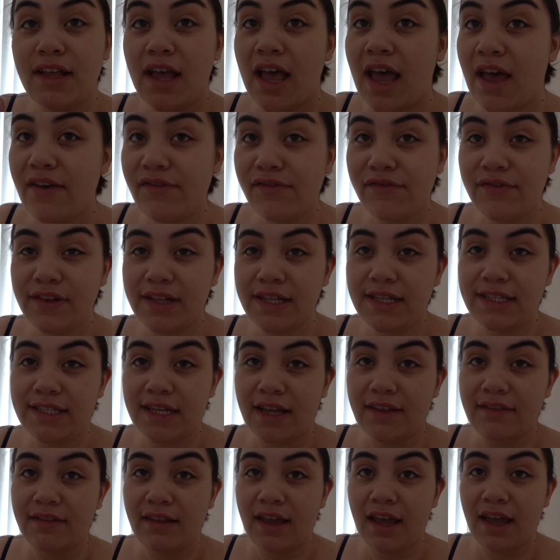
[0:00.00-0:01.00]
I haven't really
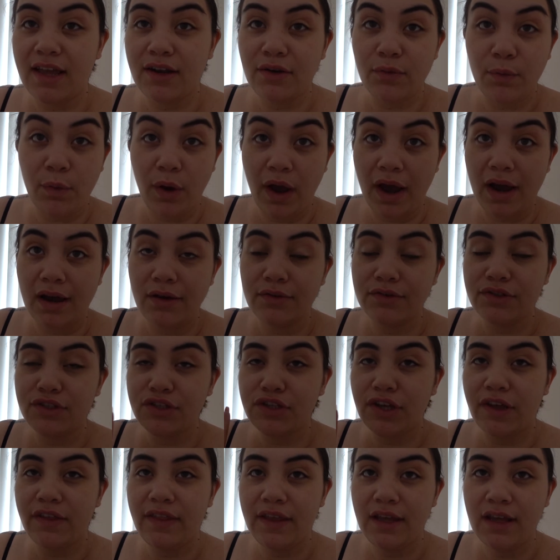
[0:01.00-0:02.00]
done that in a while,
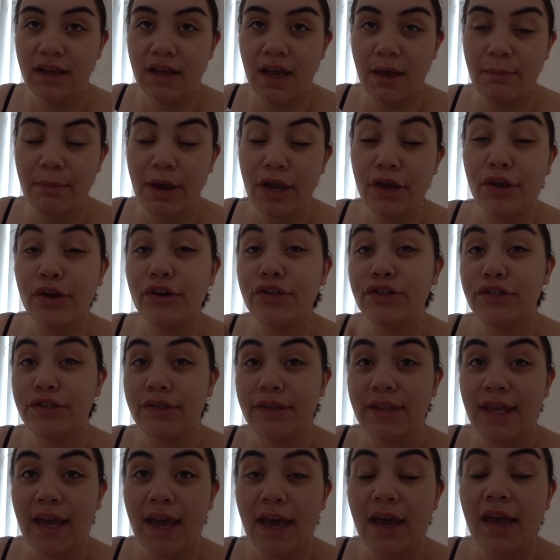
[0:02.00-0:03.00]
so I think I might go
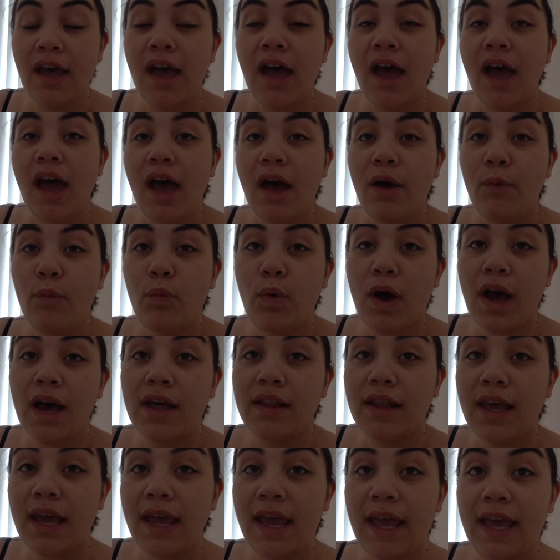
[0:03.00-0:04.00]
do that
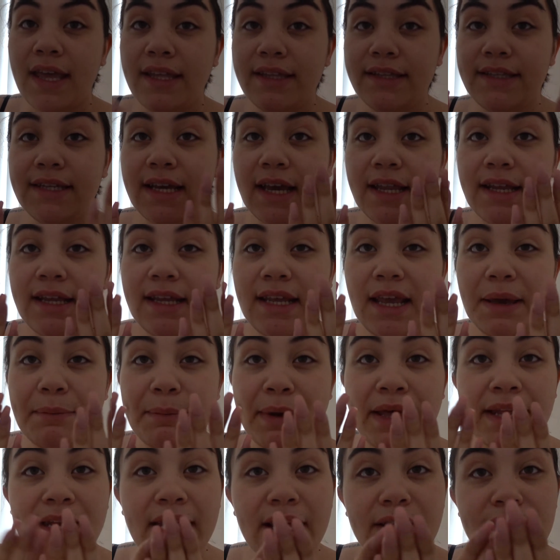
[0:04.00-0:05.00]
while I head down and get
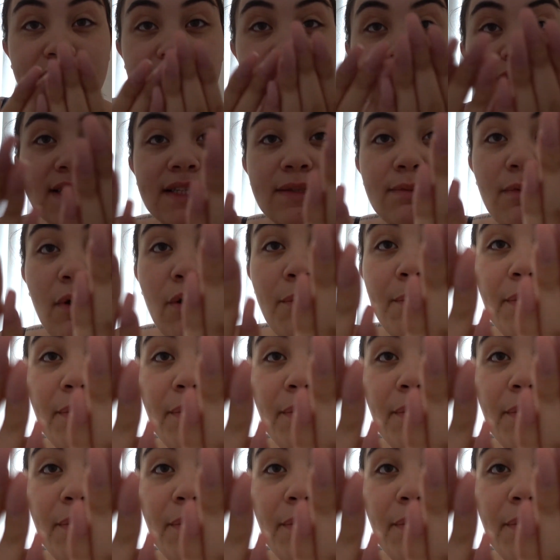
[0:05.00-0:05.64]
my nails done as well,